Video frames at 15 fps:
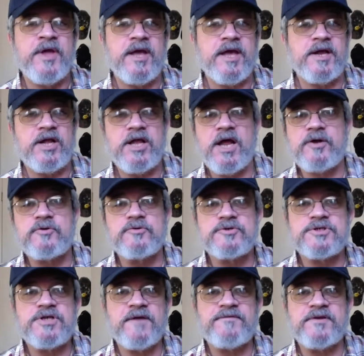and a lot of cool
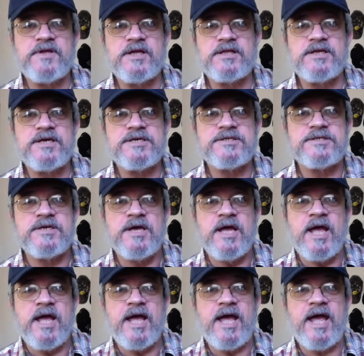stuff that they list.
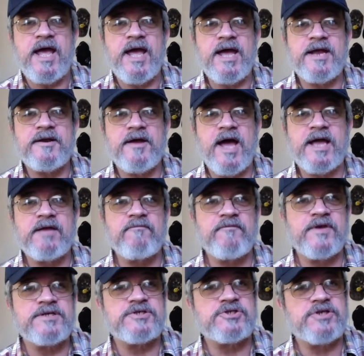And I
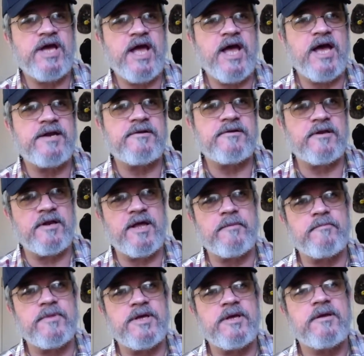convinced Chad to let
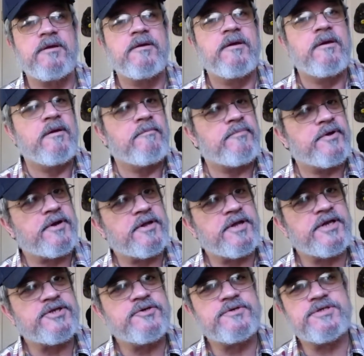me put a
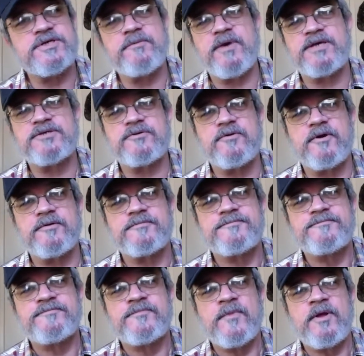link to his eBay store.
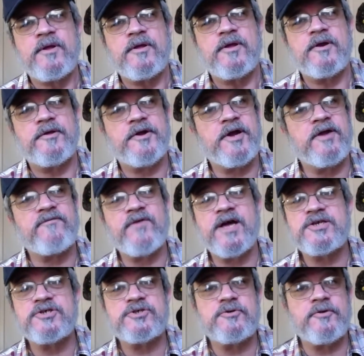You know, they're going to
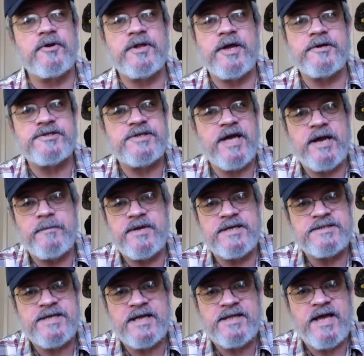find you sooner or later, Chad. I mean,
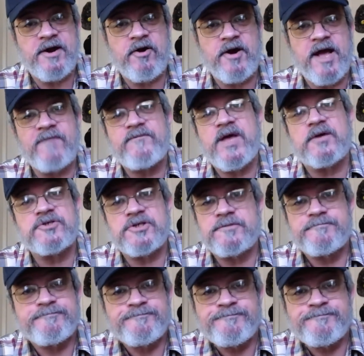it's not that hard. I found you.